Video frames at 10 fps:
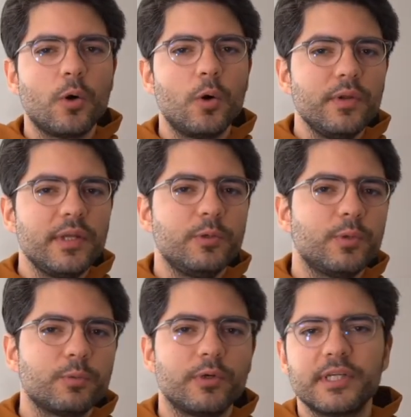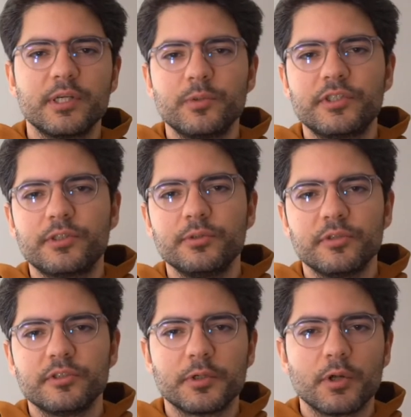only when working with
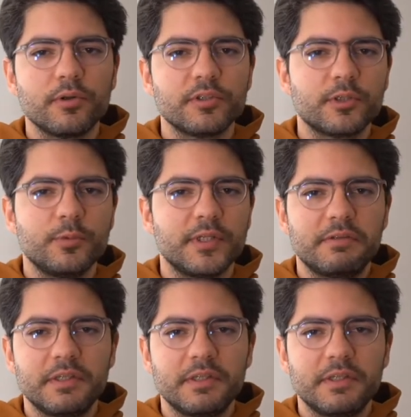students, but also with,